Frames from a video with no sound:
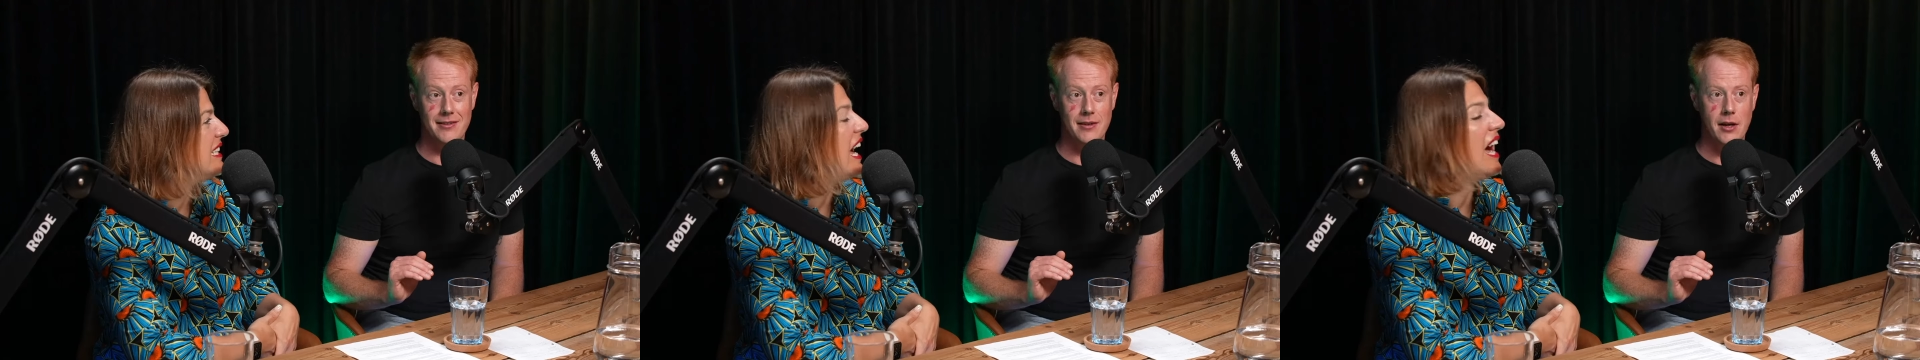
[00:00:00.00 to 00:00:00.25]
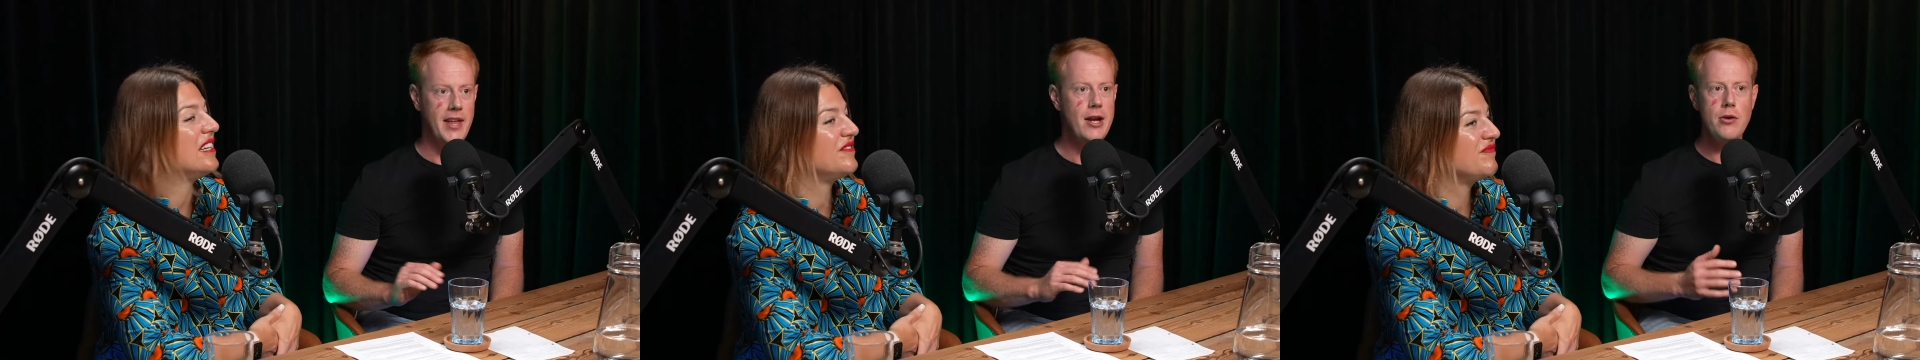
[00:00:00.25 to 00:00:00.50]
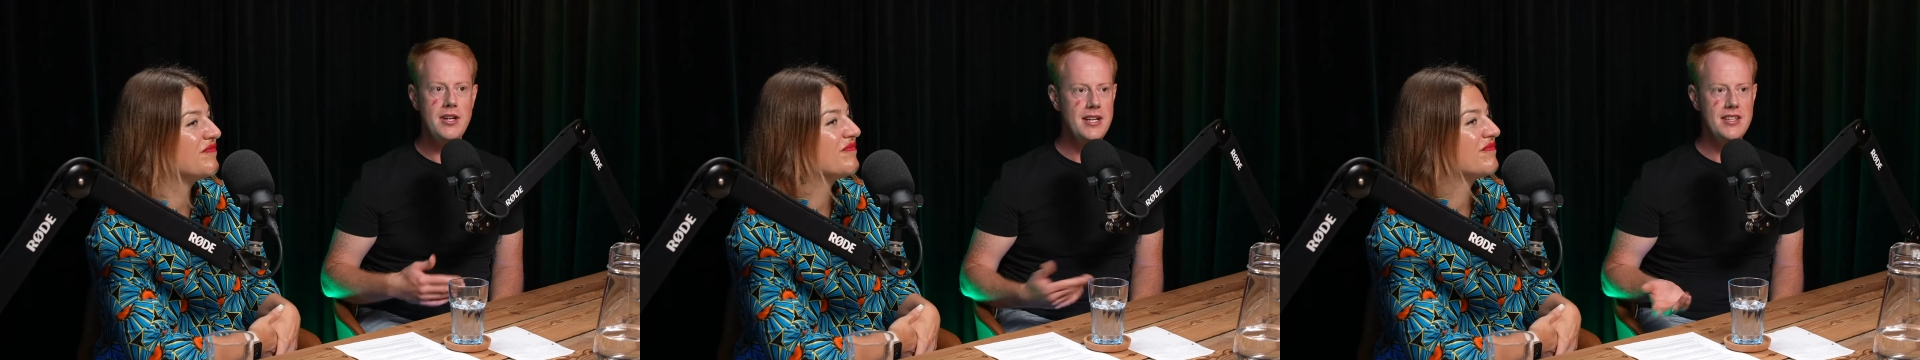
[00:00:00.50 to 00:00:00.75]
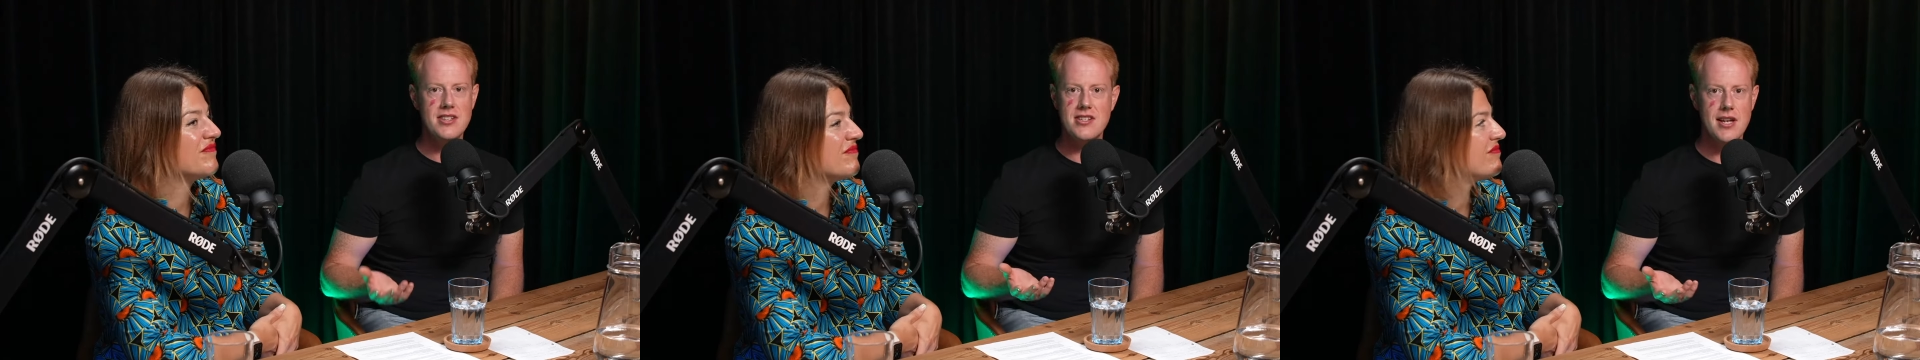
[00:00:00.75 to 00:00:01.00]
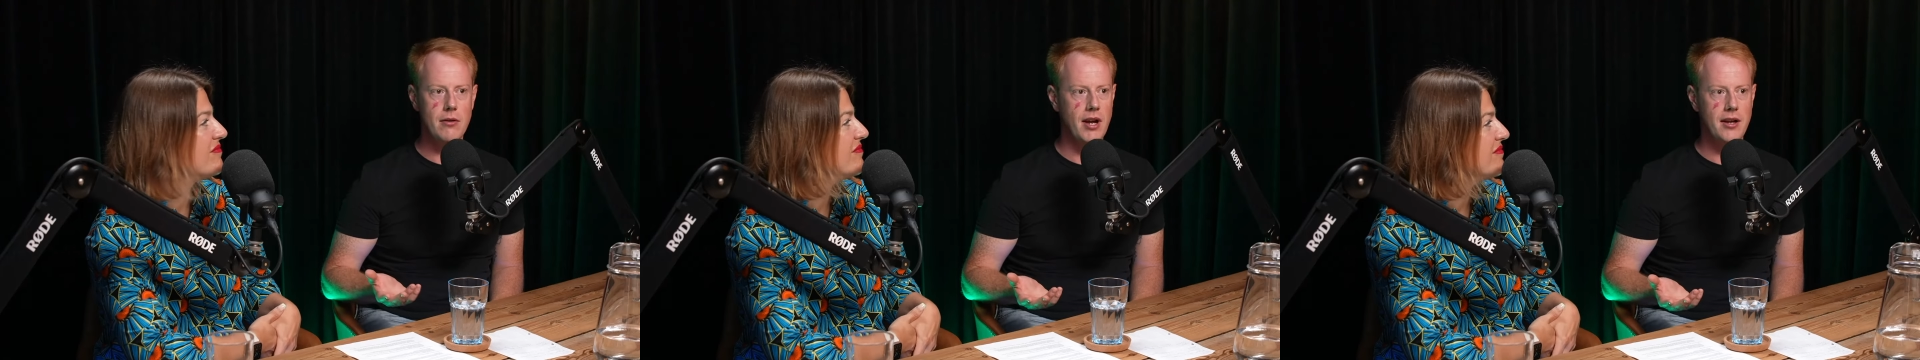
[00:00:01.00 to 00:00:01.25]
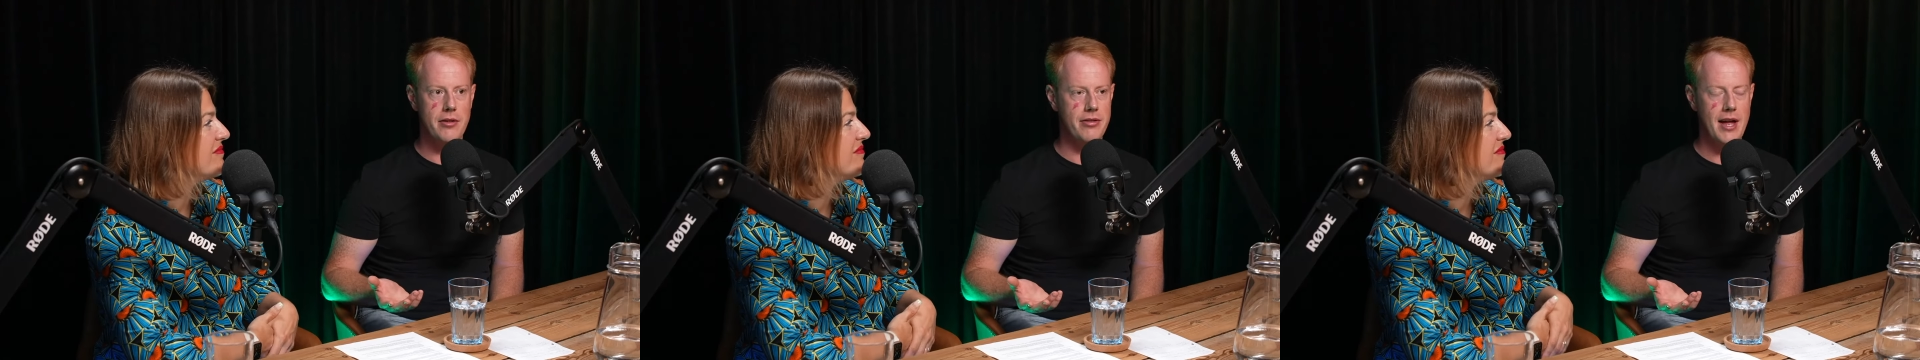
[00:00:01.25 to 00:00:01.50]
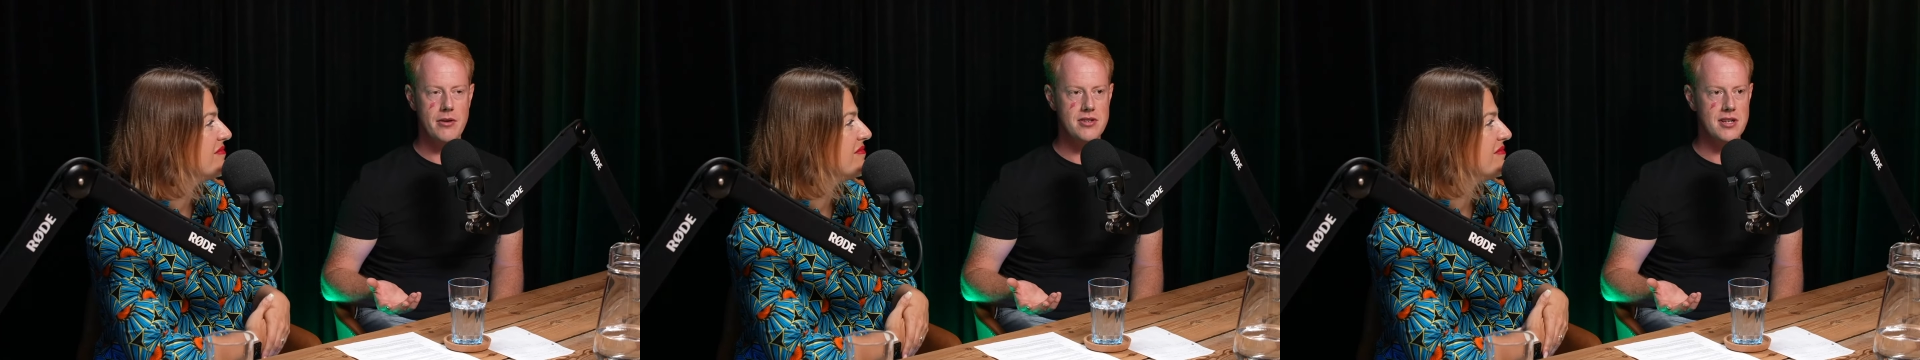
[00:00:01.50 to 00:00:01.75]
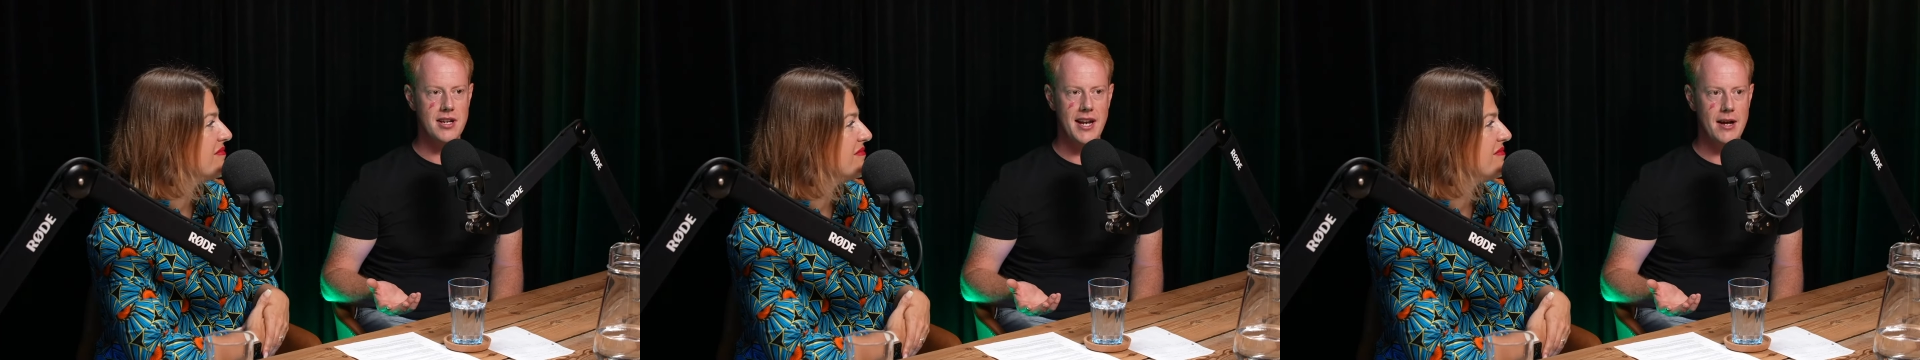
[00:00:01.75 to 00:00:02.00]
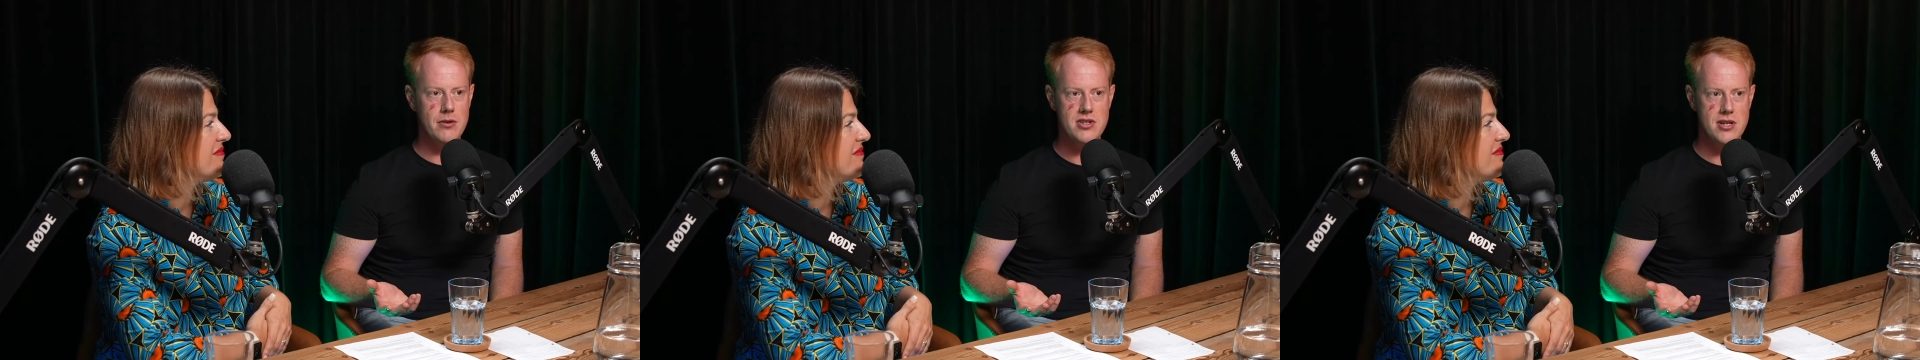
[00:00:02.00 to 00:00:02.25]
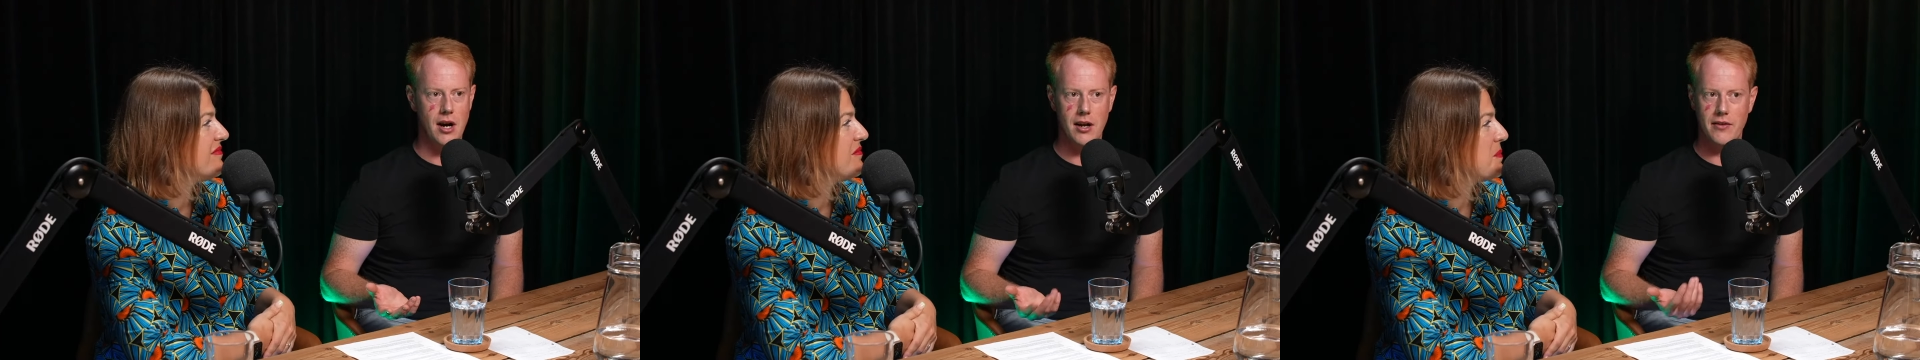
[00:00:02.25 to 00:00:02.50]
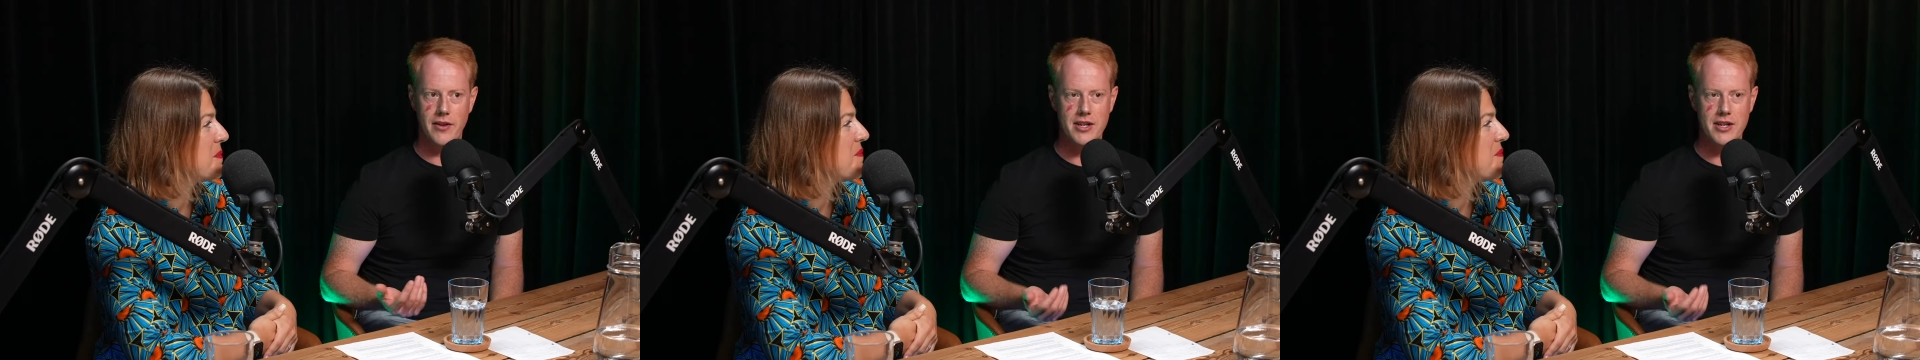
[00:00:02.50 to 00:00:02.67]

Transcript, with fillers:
Speaker 1: Yeah. they only need to sell like a thousand kanelsnegl, and the